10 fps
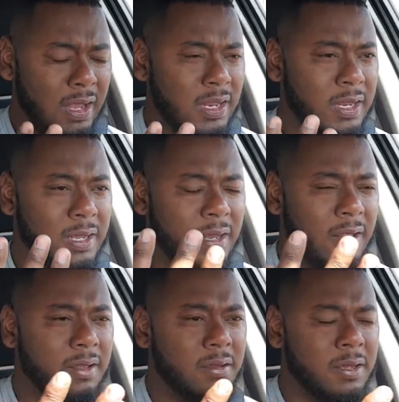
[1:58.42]

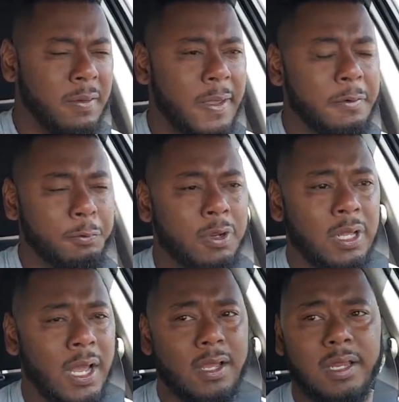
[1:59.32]
And you know, you
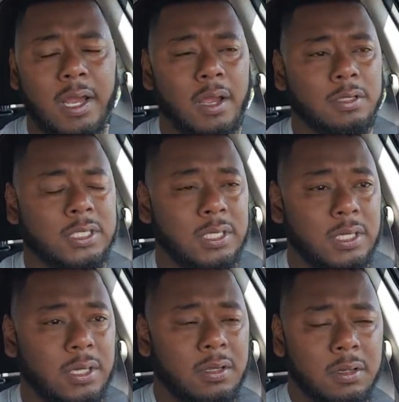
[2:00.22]
realize, oh
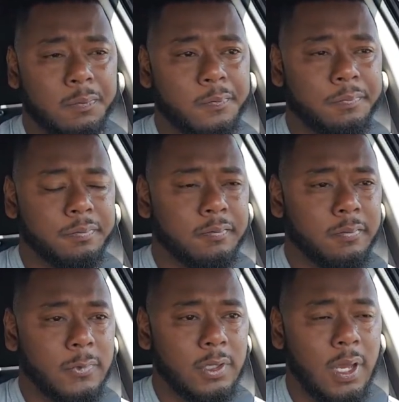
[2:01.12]
shit,
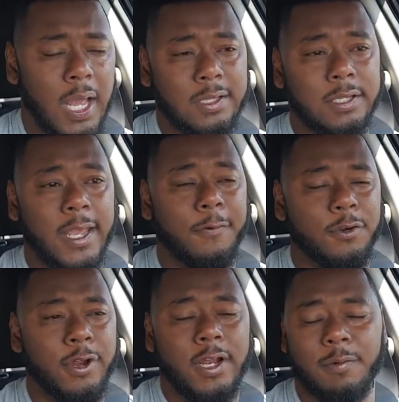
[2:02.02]
I take
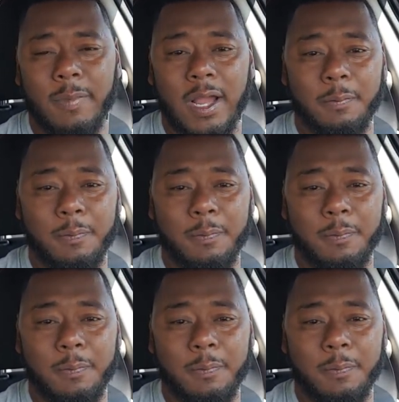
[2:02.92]
for granted my